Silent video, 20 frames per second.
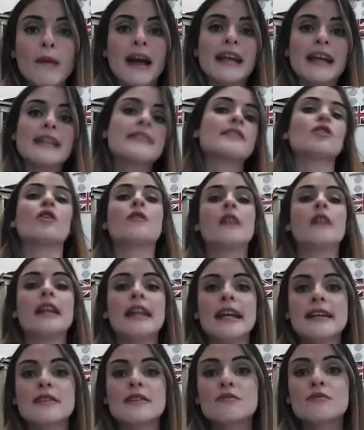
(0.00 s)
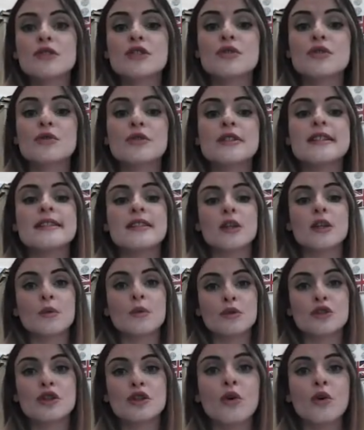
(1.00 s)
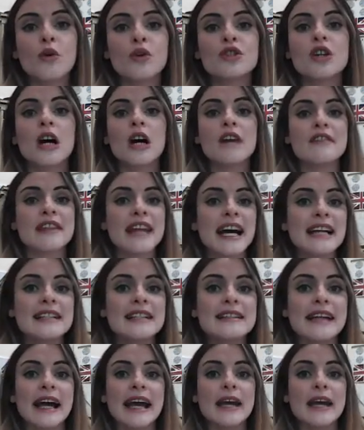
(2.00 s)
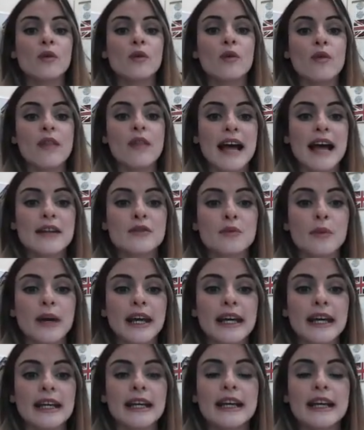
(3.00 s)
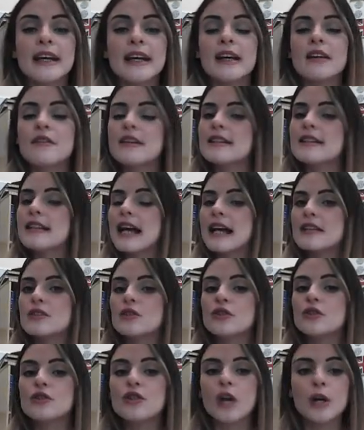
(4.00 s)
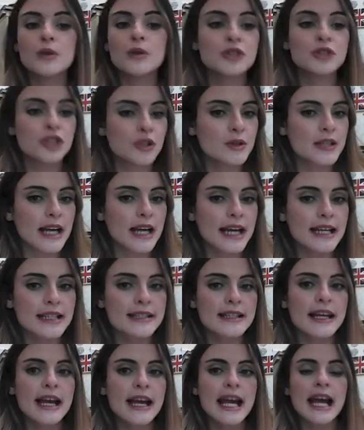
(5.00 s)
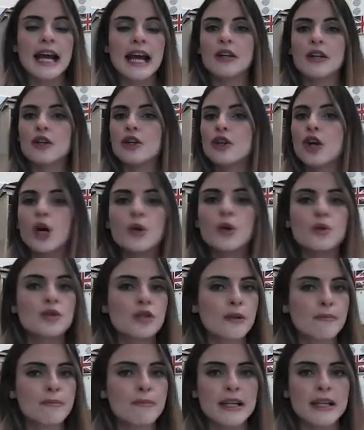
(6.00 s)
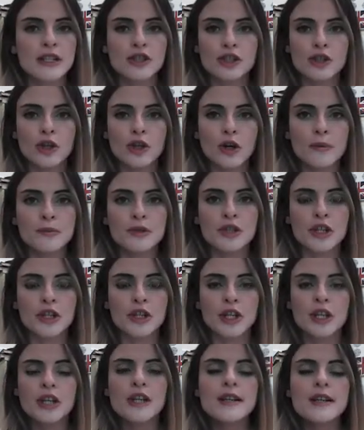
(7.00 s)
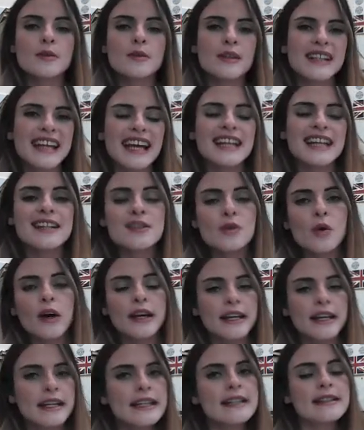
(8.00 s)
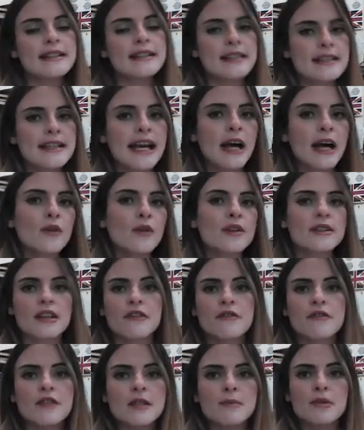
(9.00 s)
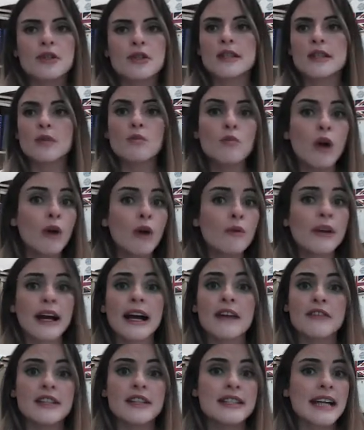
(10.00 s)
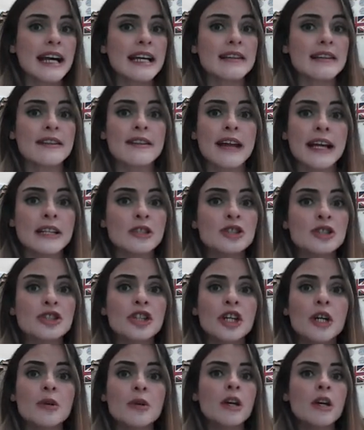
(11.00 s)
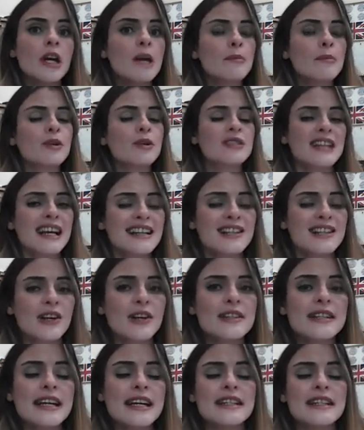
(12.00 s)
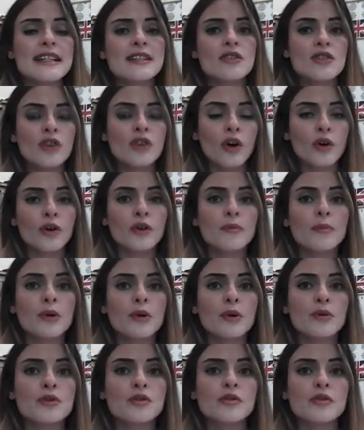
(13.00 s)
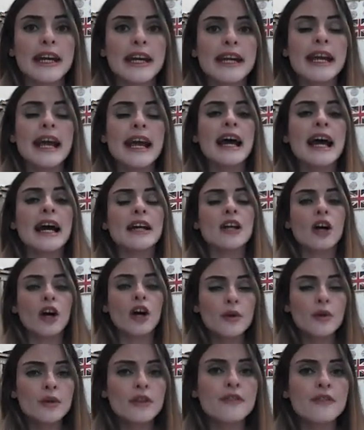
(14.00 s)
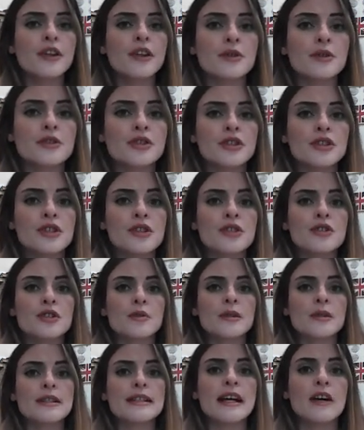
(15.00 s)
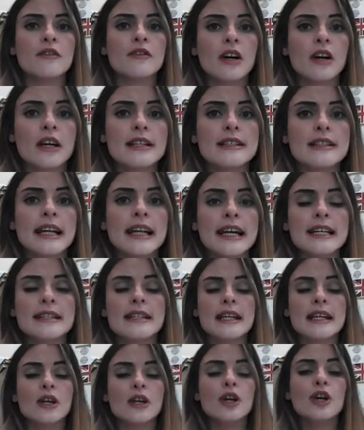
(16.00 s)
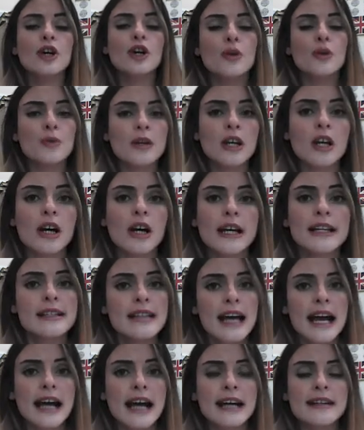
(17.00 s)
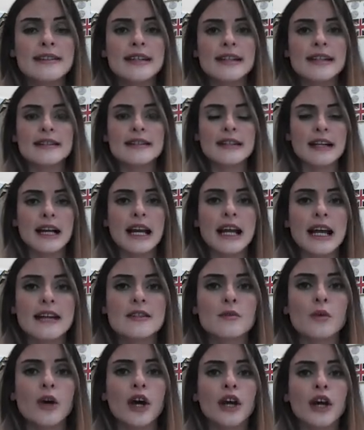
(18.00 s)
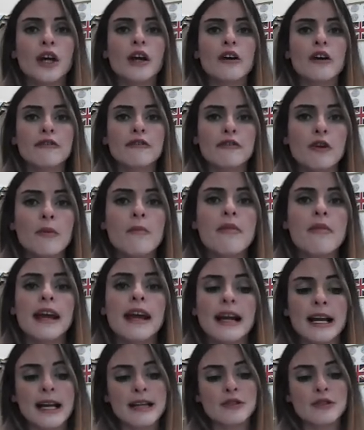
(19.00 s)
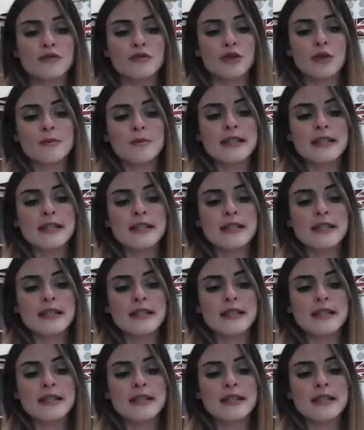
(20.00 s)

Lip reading: based on the lesson resources that were taught either that day or that week. This has no due date and no submission option. So again, it's quite easy to tell the difference because it won't have a date that is due, because as I said, it is not compulsory and only for those students who are self-isolating who would like to access the classwork from their classroom